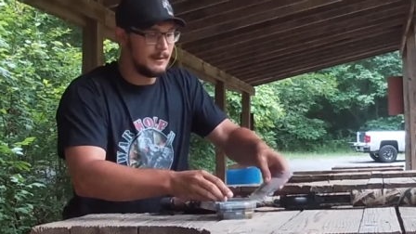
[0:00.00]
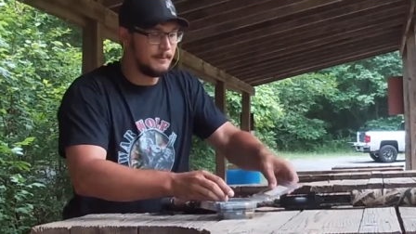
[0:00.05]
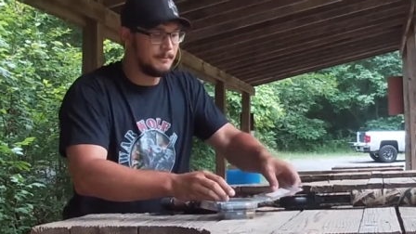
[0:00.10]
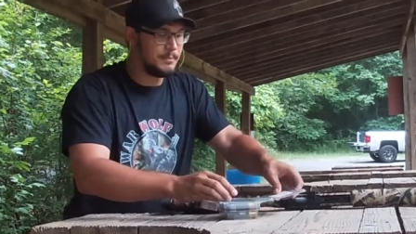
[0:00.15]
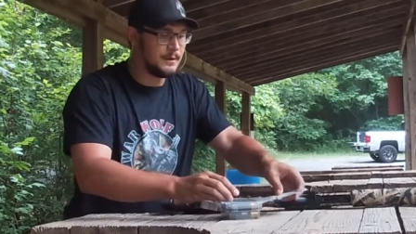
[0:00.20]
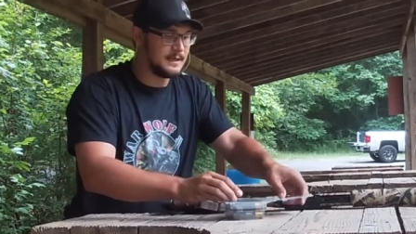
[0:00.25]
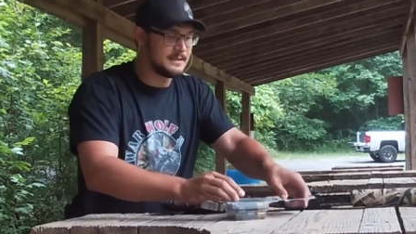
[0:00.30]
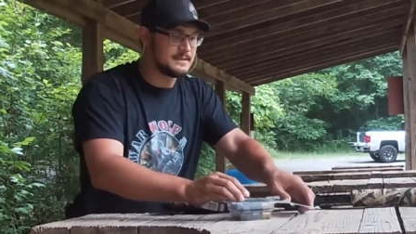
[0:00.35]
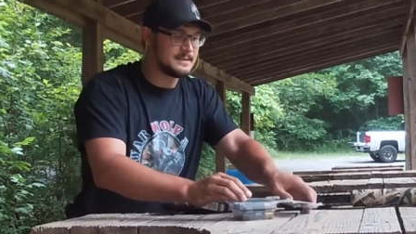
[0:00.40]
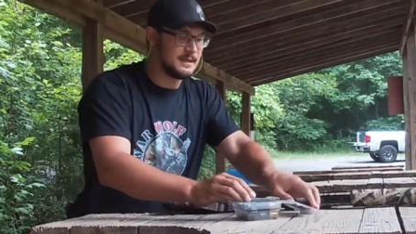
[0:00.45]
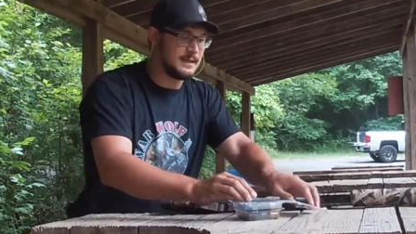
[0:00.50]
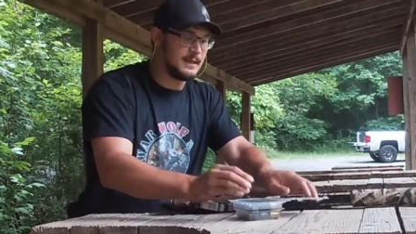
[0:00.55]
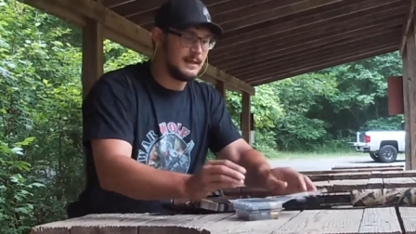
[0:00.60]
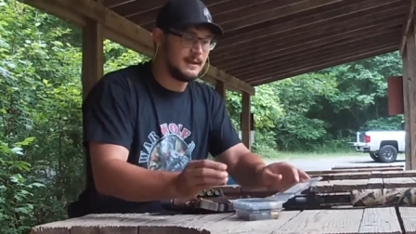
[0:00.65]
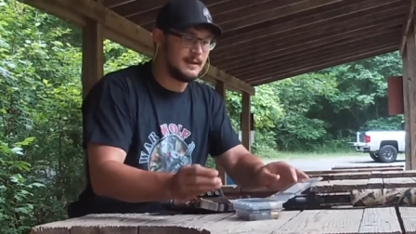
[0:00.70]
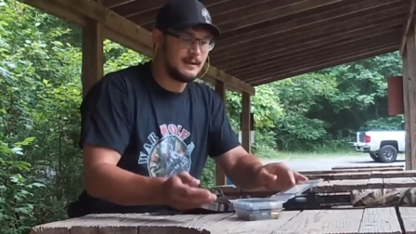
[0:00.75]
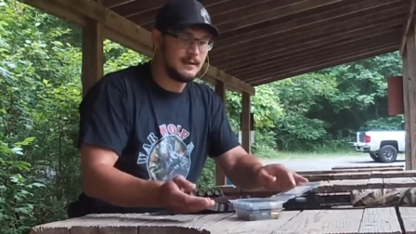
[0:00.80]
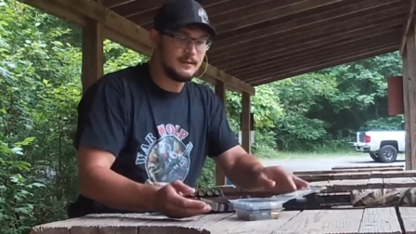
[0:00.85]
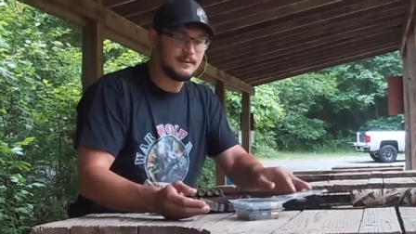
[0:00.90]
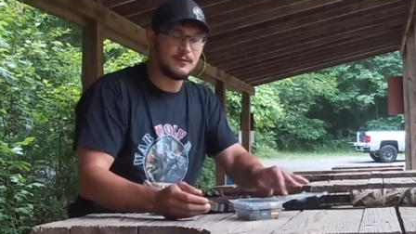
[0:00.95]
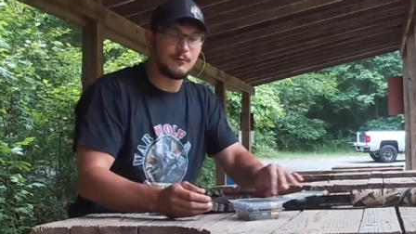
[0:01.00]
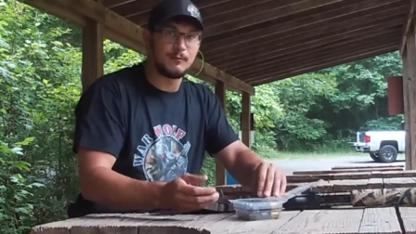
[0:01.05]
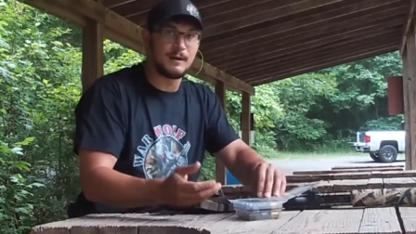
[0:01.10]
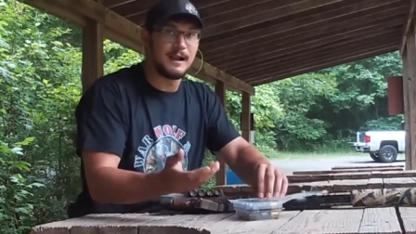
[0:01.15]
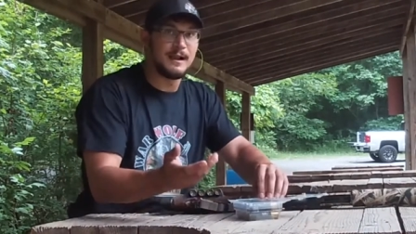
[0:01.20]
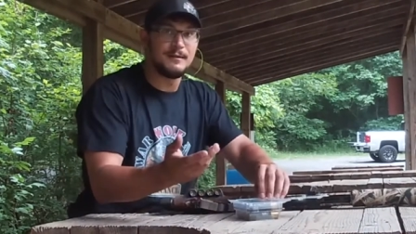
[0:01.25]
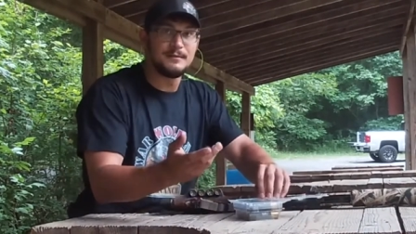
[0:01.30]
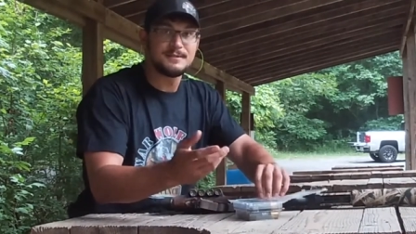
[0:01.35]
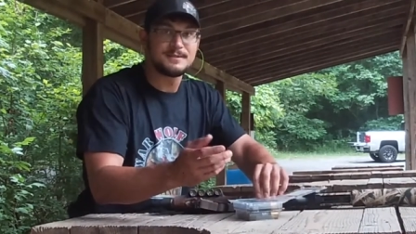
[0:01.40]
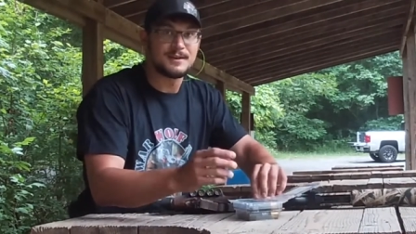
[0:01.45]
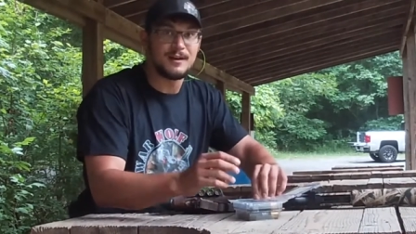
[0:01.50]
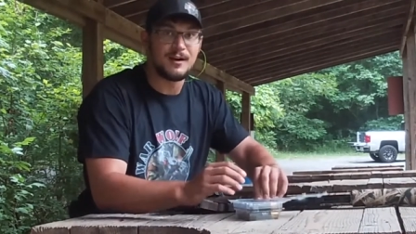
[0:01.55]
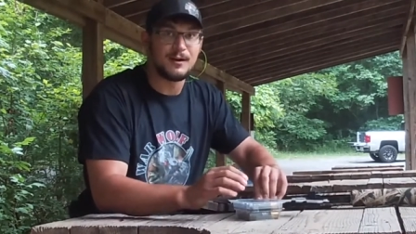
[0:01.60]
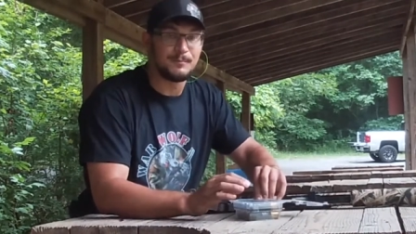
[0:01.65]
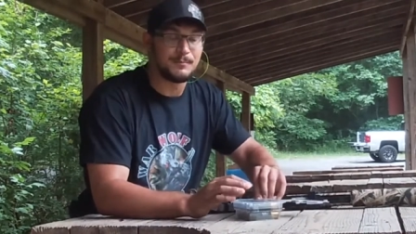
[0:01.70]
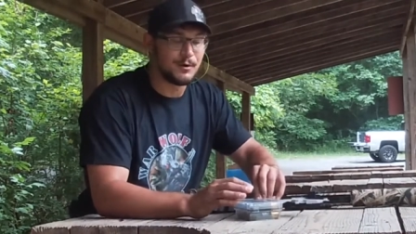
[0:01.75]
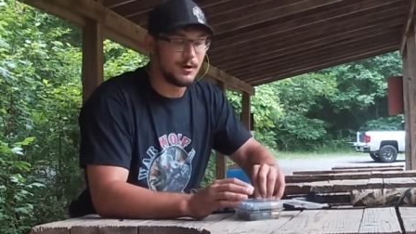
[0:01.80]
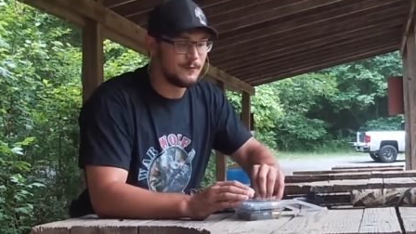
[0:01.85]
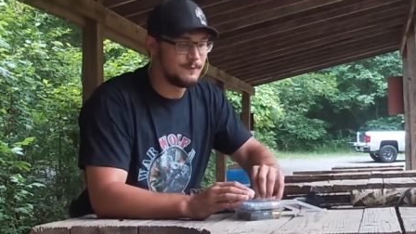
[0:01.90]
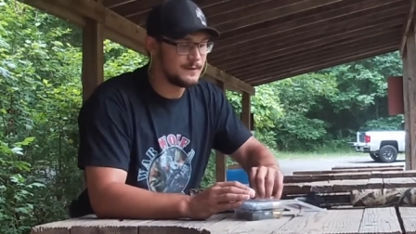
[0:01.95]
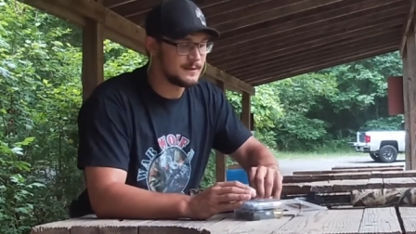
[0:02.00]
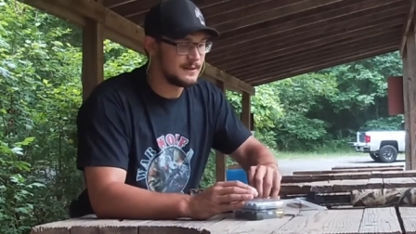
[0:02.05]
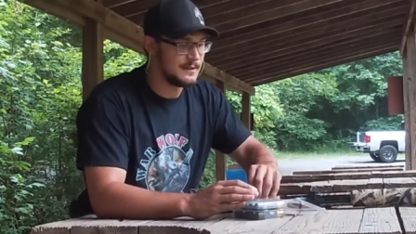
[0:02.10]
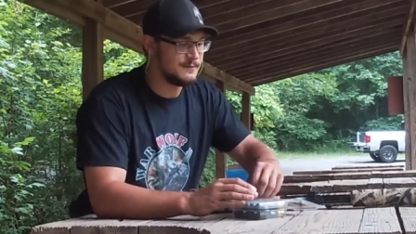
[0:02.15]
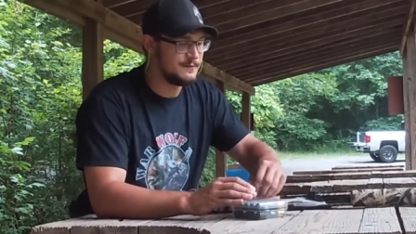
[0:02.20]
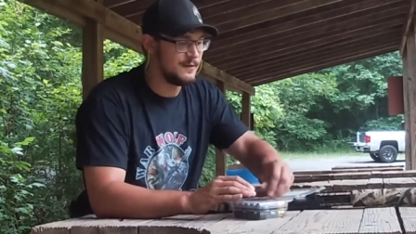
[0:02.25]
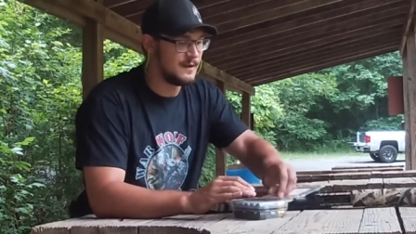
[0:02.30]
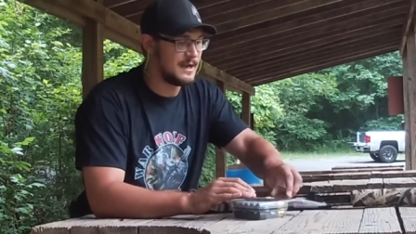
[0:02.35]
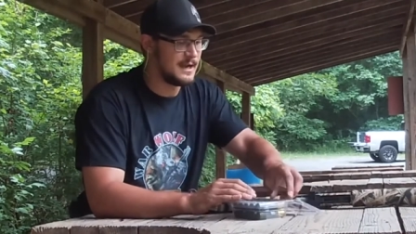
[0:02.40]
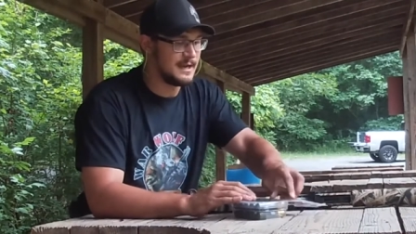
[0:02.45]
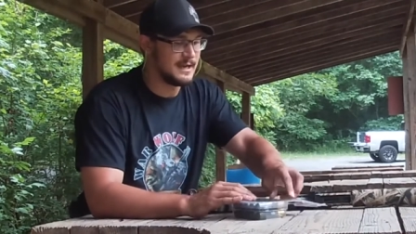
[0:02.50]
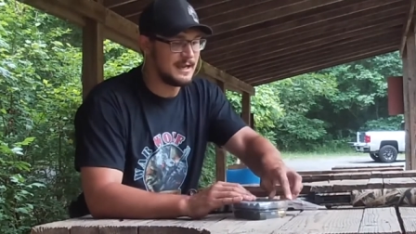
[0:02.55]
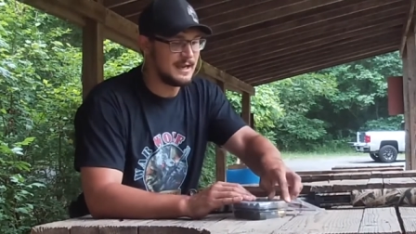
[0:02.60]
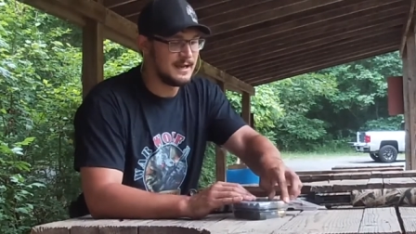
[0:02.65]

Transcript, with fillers: but uh, the rounds are perfectly fine.